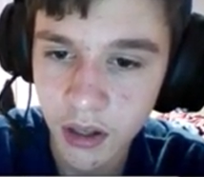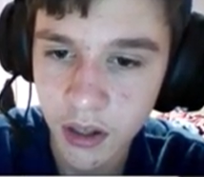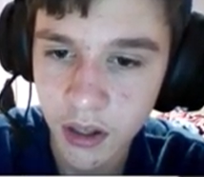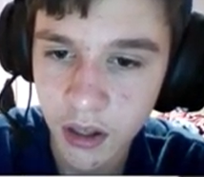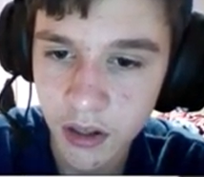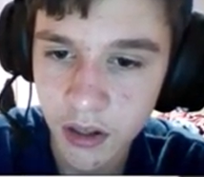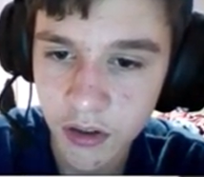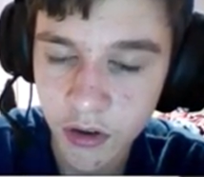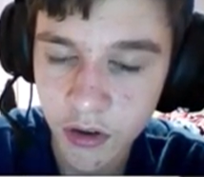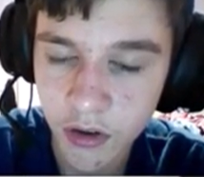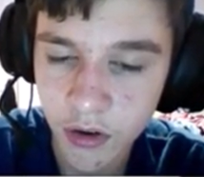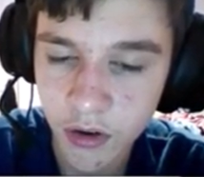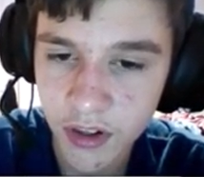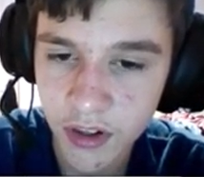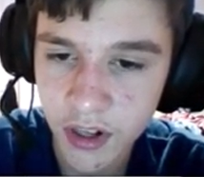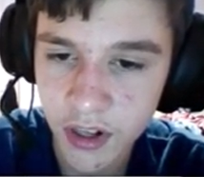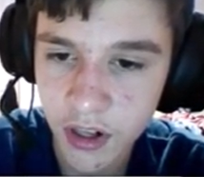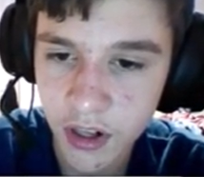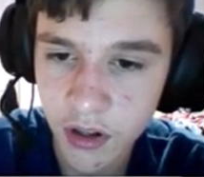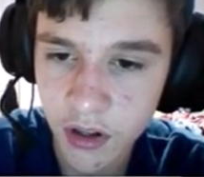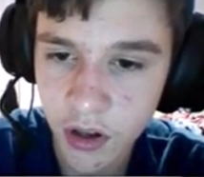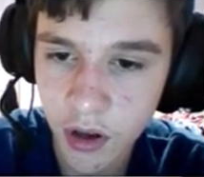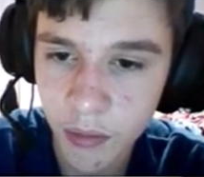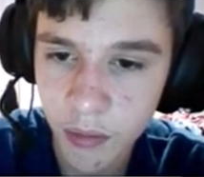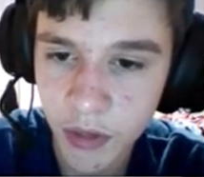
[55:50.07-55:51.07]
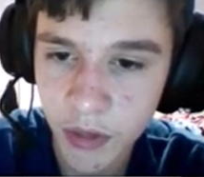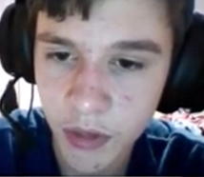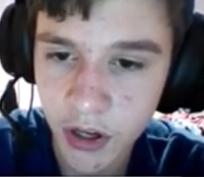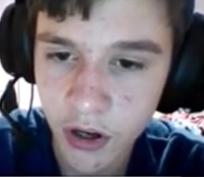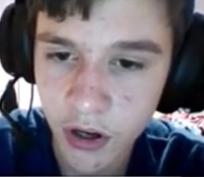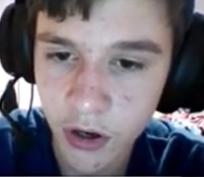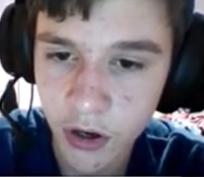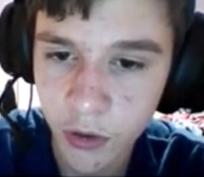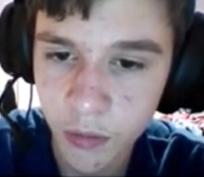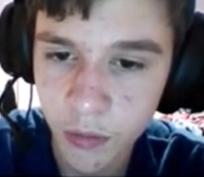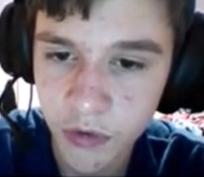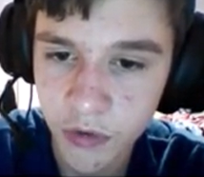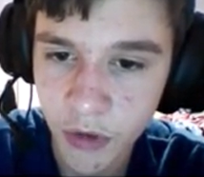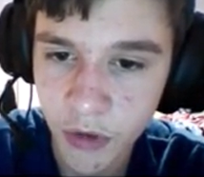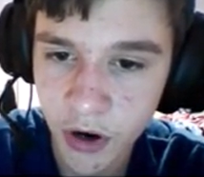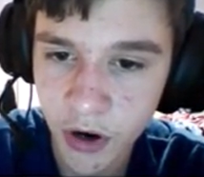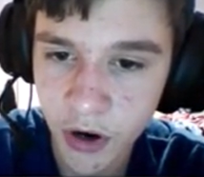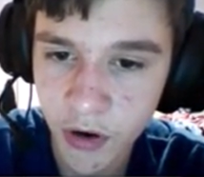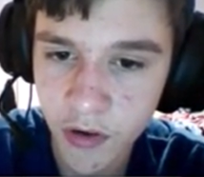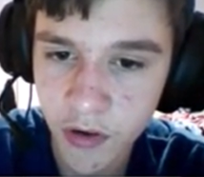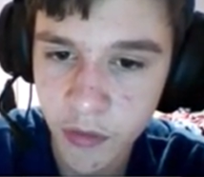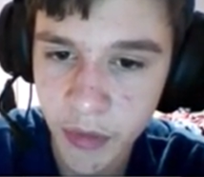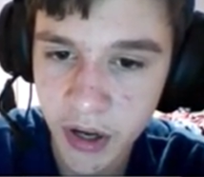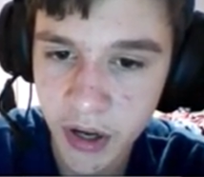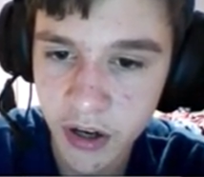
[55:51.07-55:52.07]
I know I say a lot, but I hope tomorrow
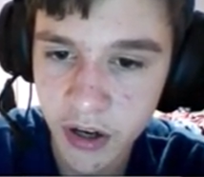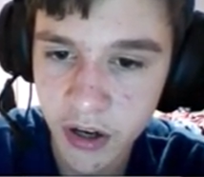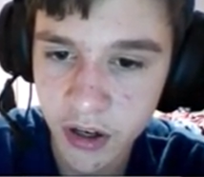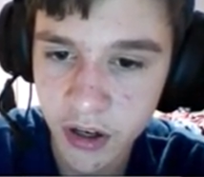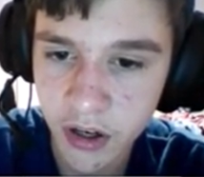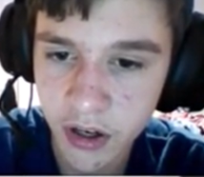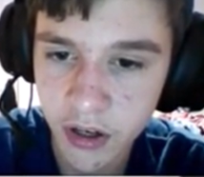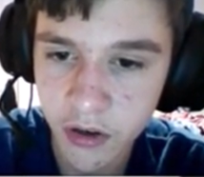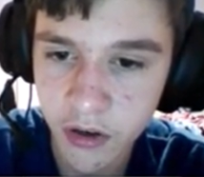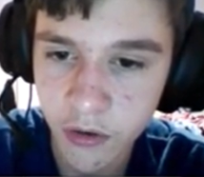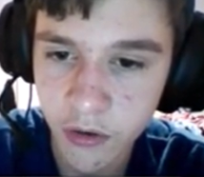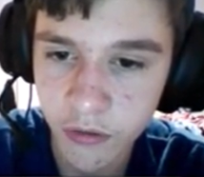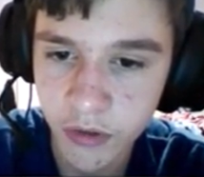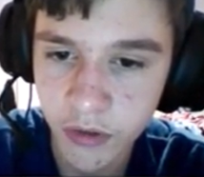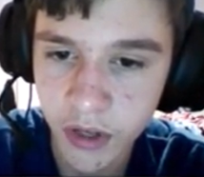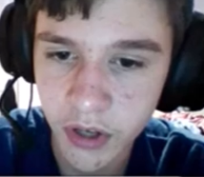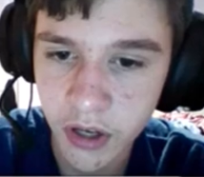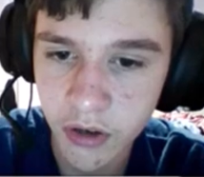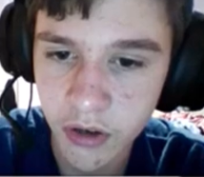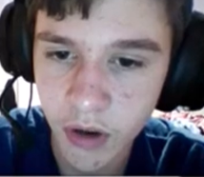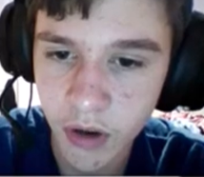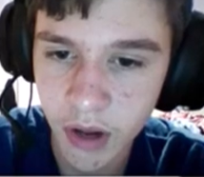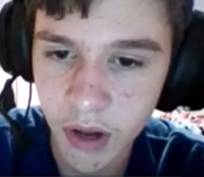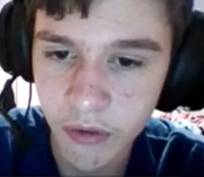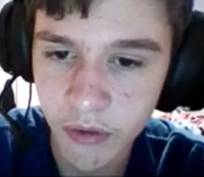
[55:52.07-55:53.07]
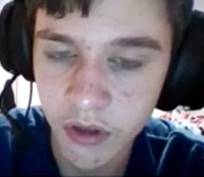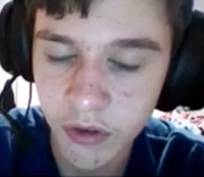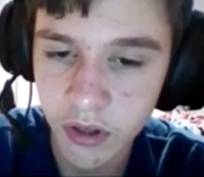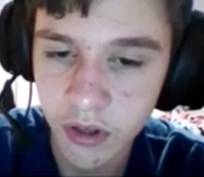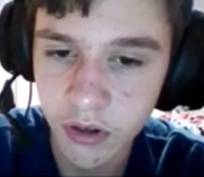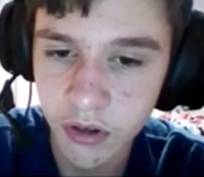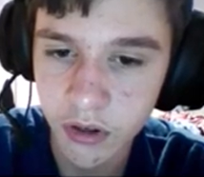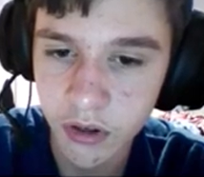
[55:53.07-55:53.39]
is better, and hopefully I don't have another